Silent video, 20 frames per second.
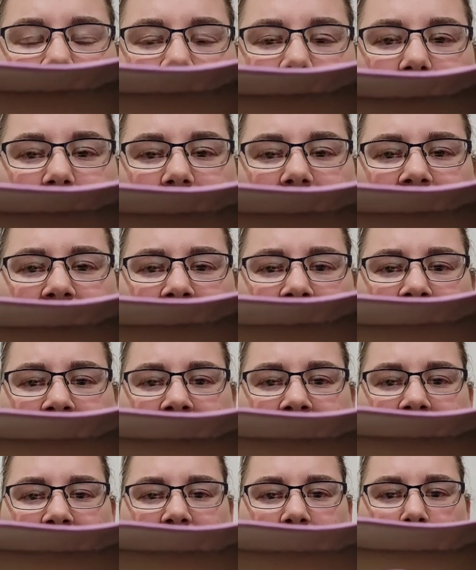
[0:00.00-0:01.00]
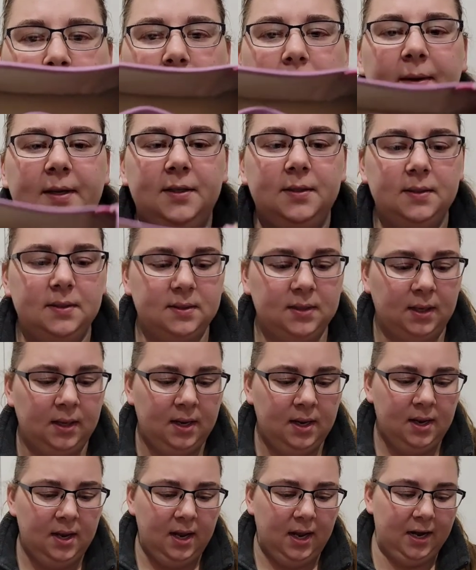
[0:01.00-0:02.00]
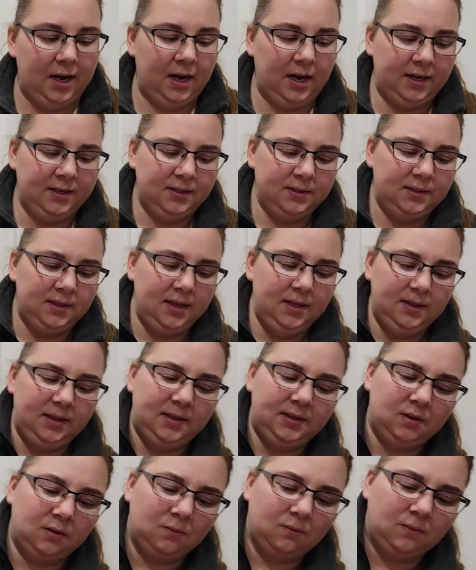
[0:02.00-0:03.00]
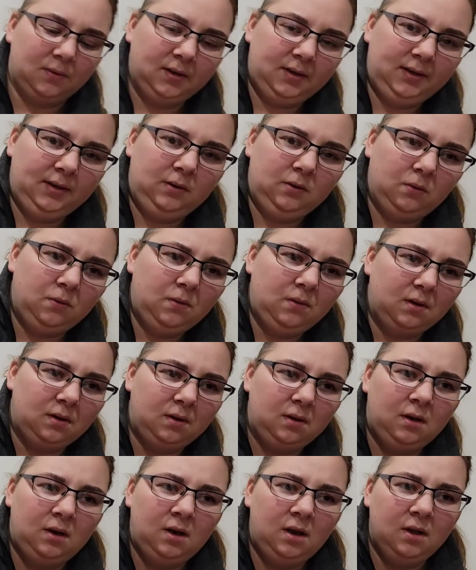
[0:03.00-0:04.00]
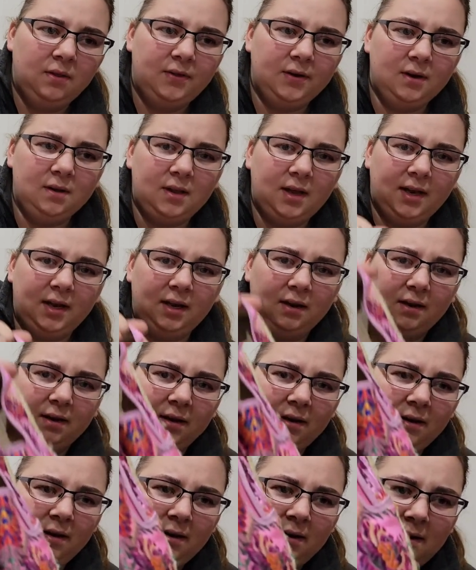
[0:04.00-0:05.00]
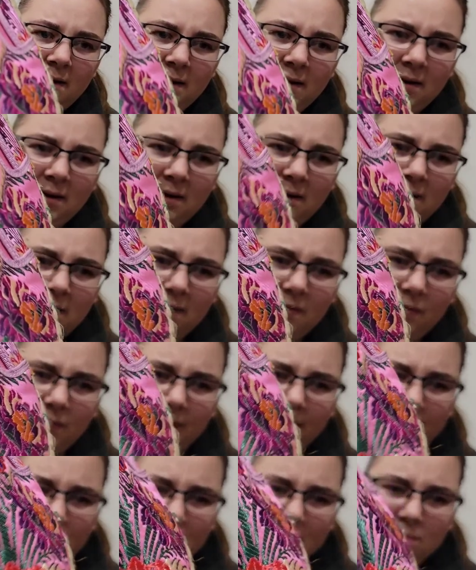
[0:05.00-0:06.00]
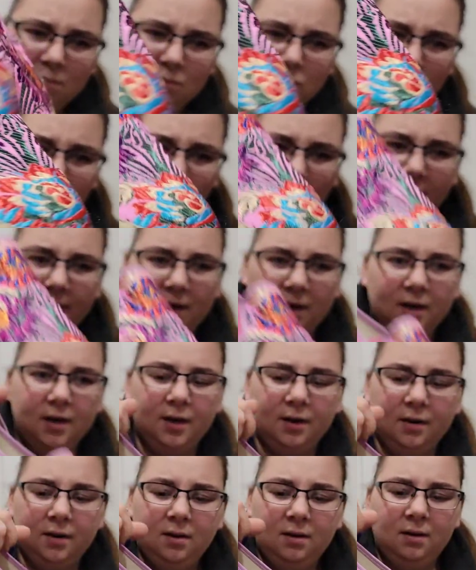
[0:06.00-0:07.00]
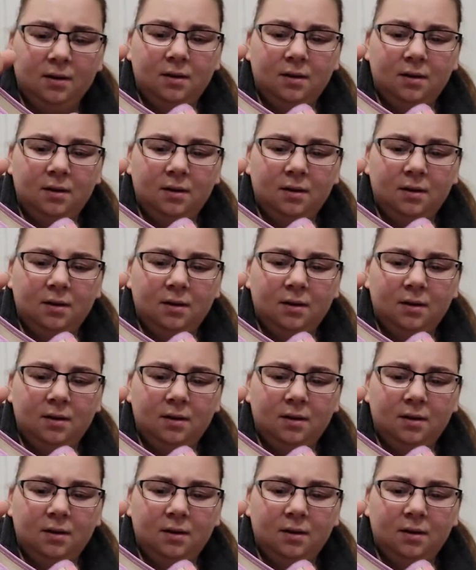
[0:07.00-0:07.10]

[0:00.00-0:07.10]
8 to an 8.5 in women's. And I just think these are really cool. They're like this embroidered